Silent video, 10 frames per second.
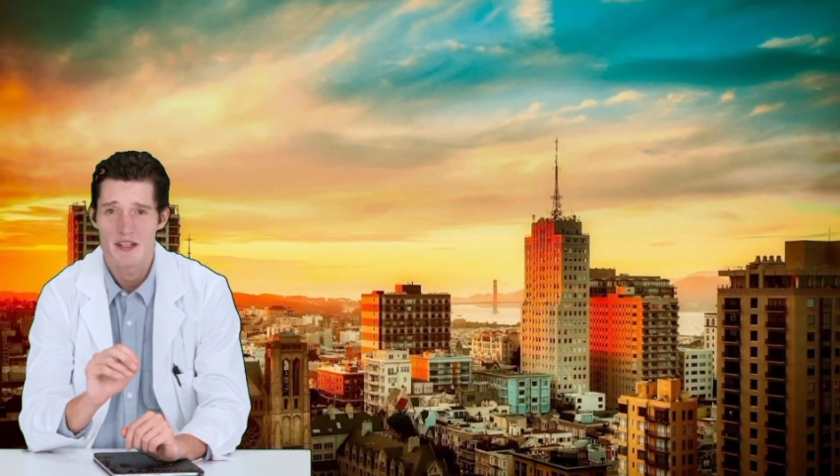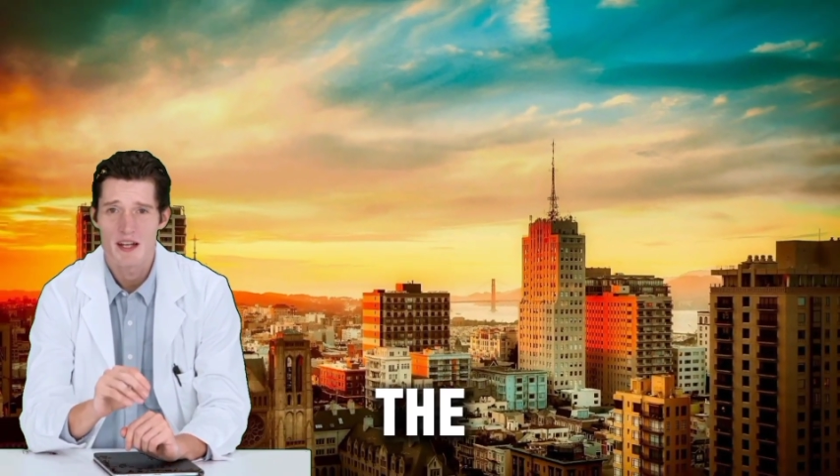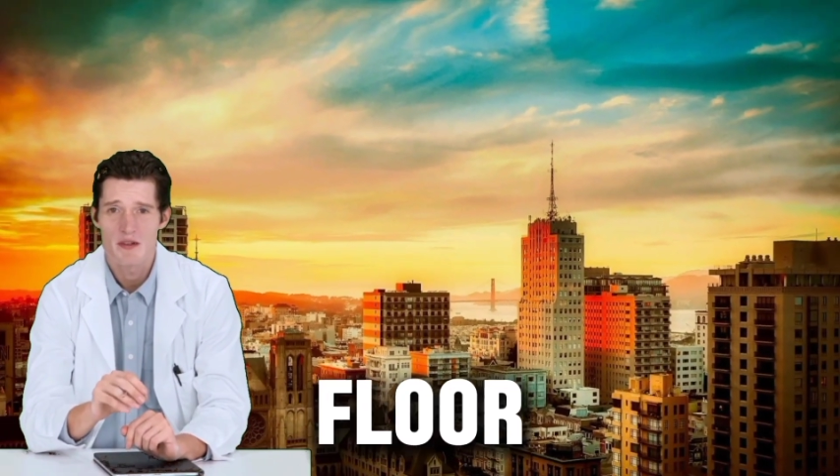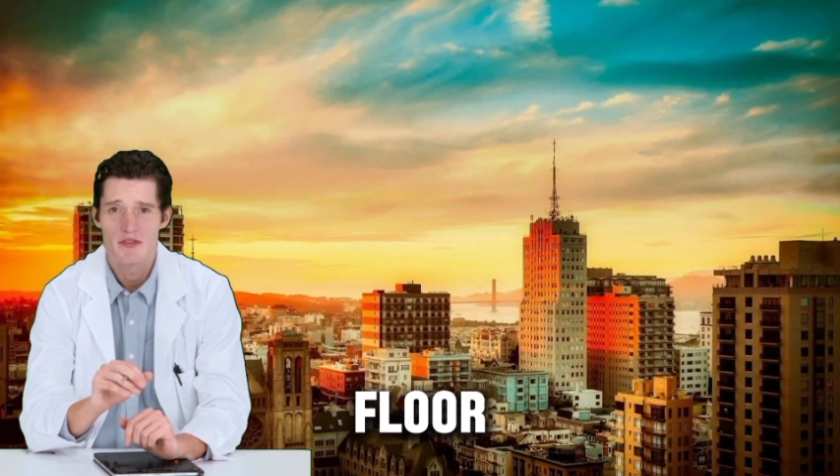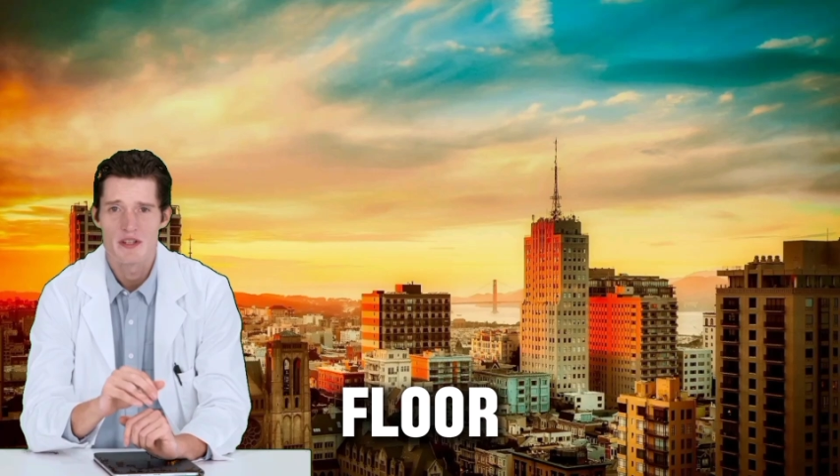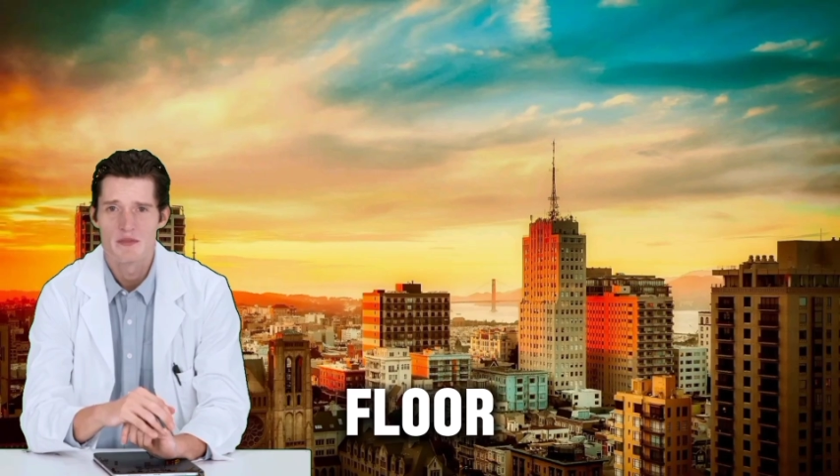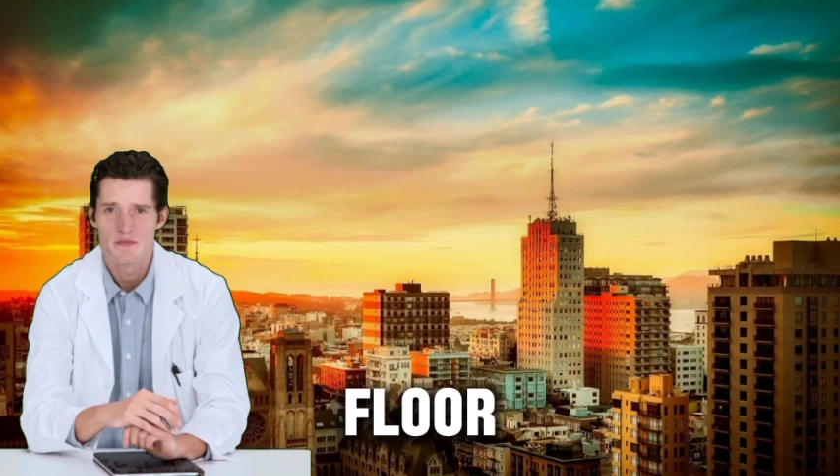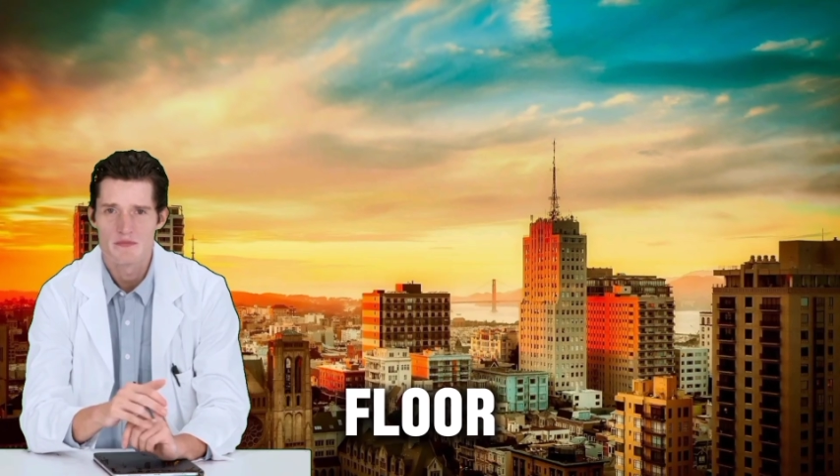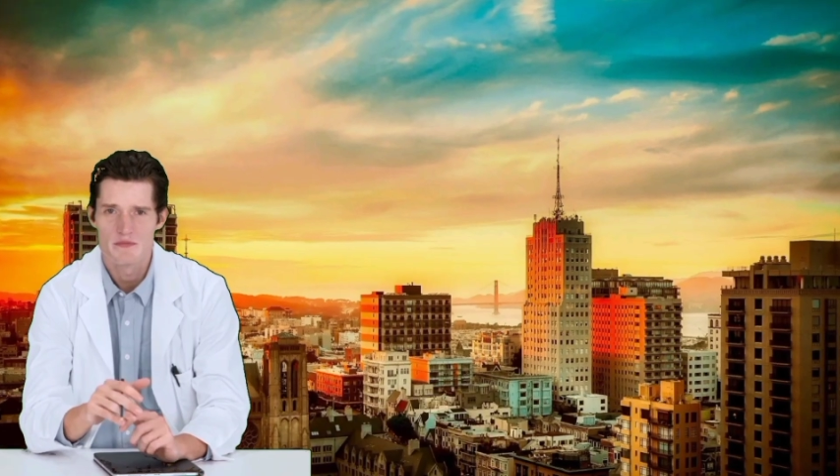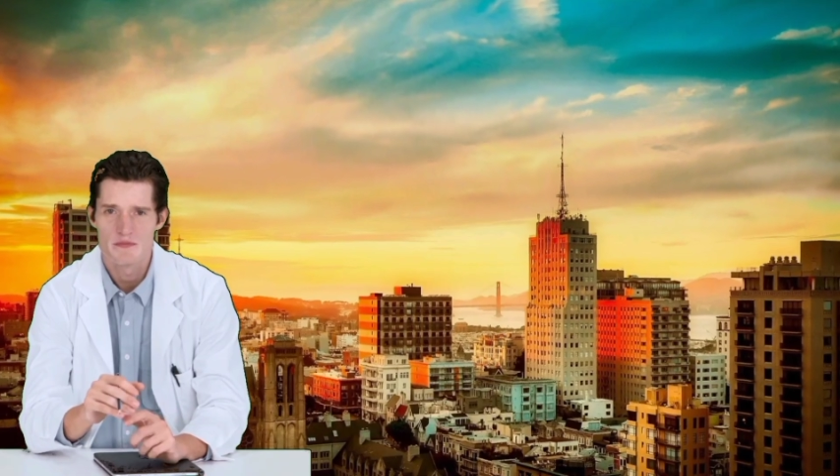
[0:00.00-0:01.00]
floor,
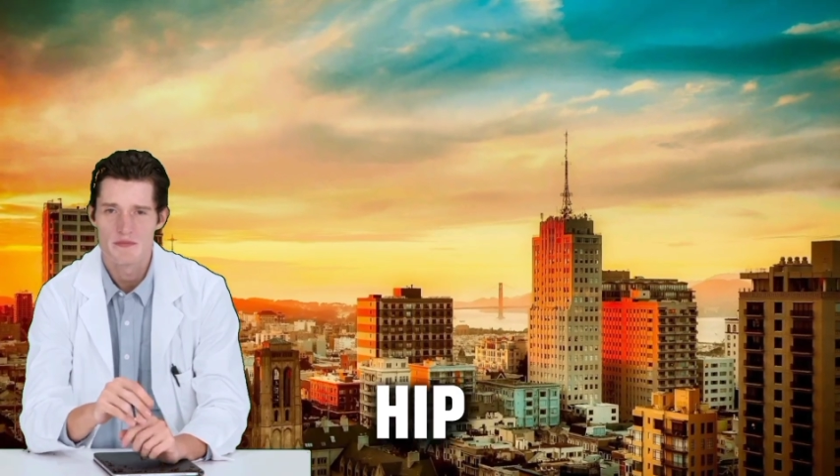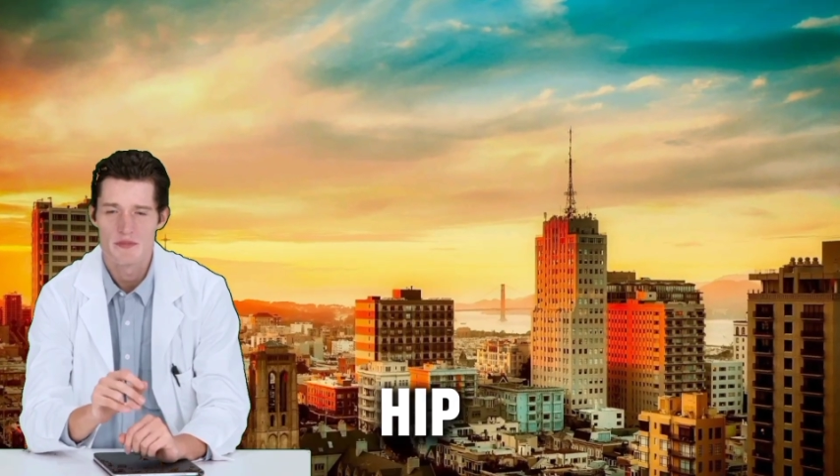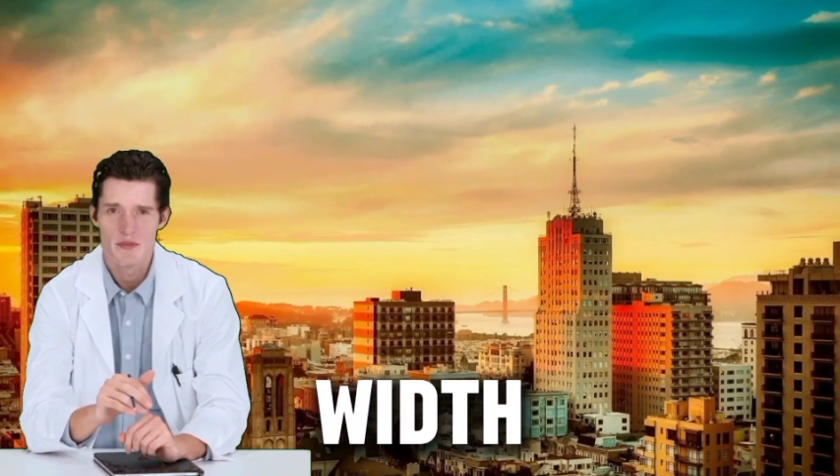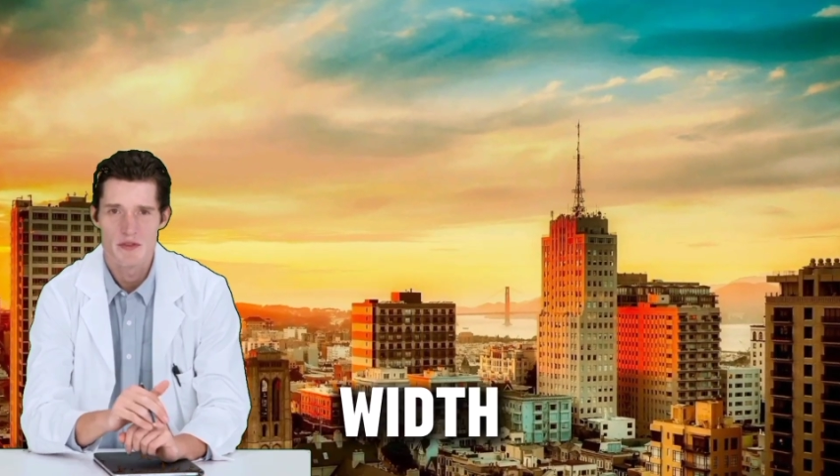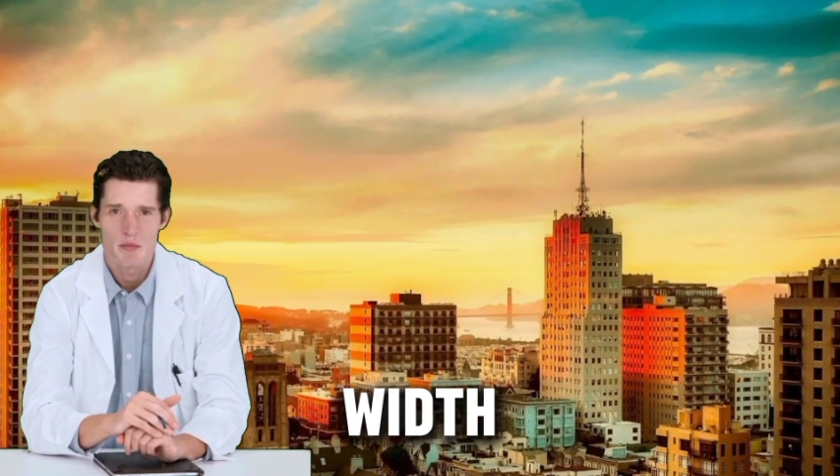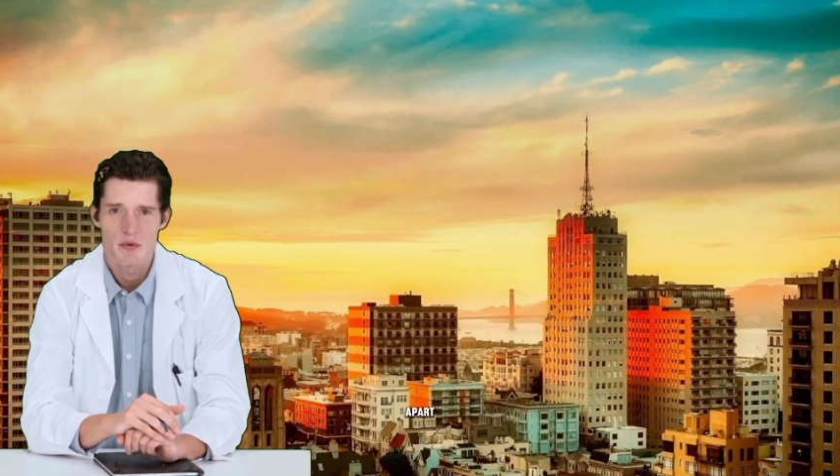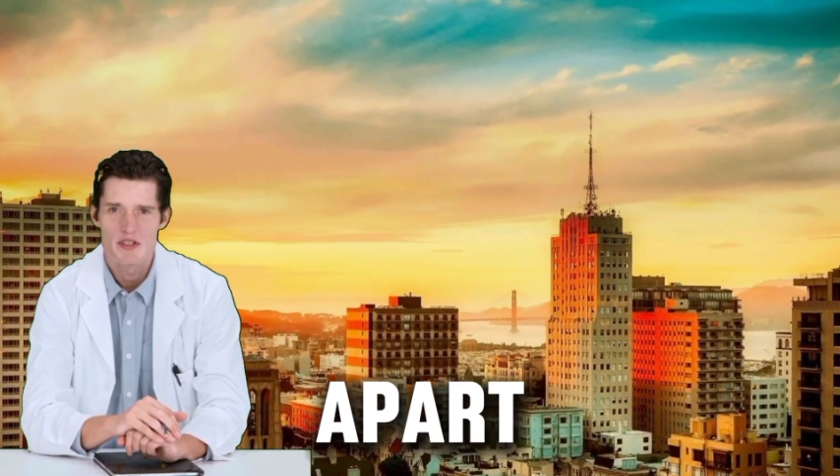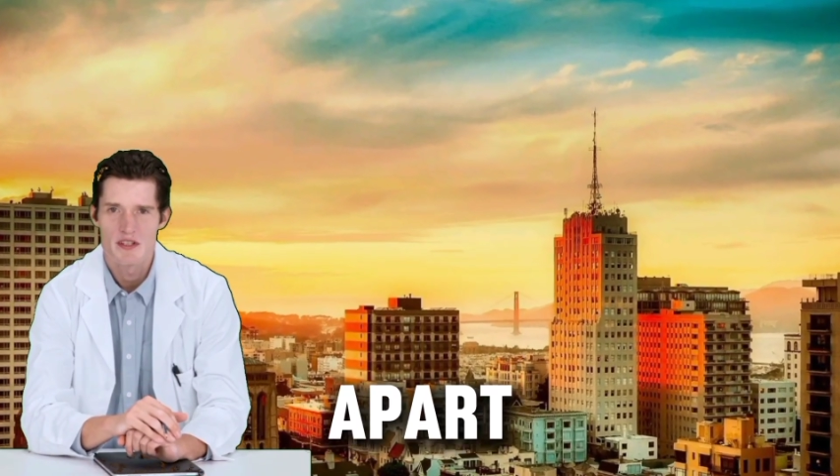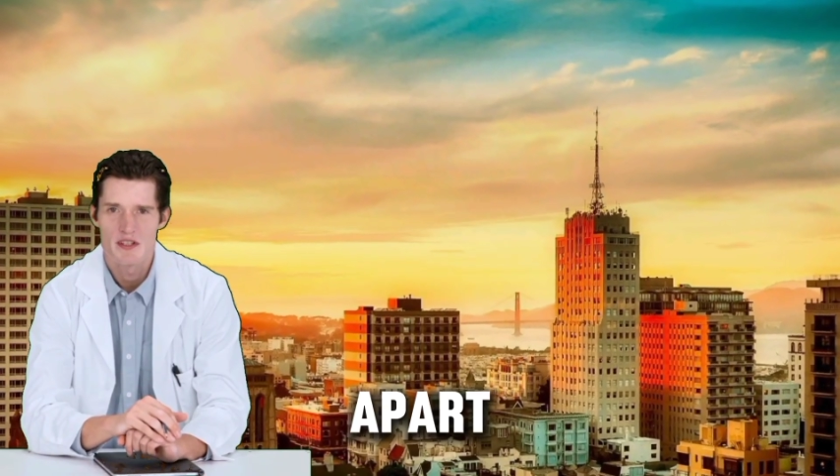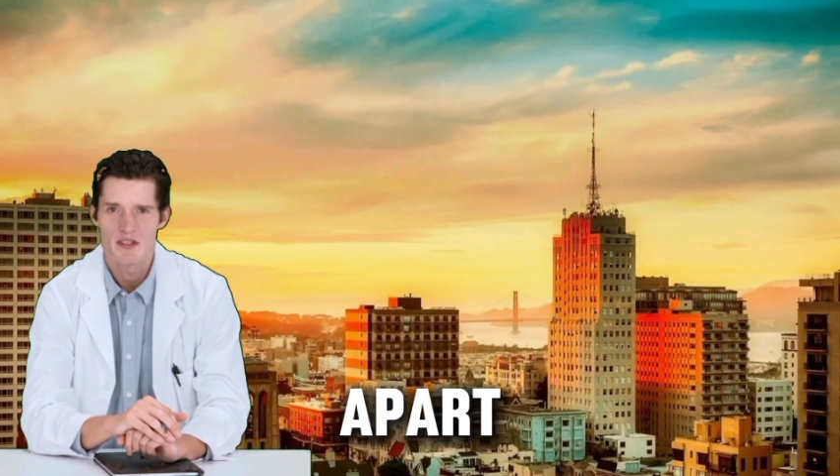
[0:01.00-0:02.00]
hip width
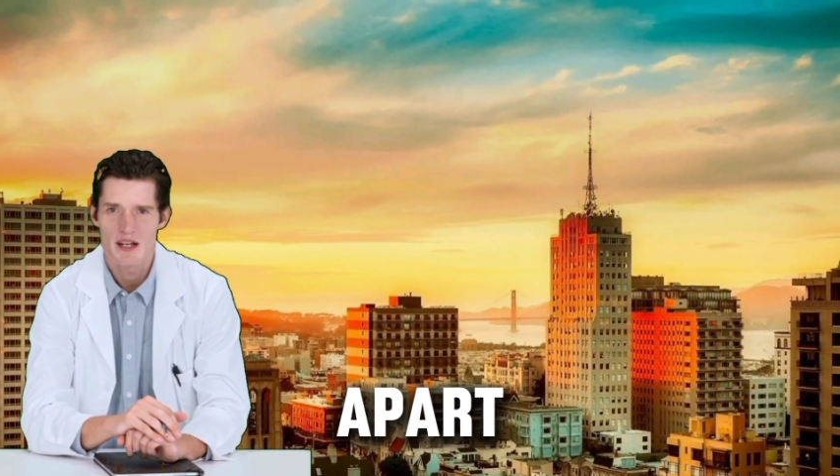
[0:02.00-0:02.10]
apart.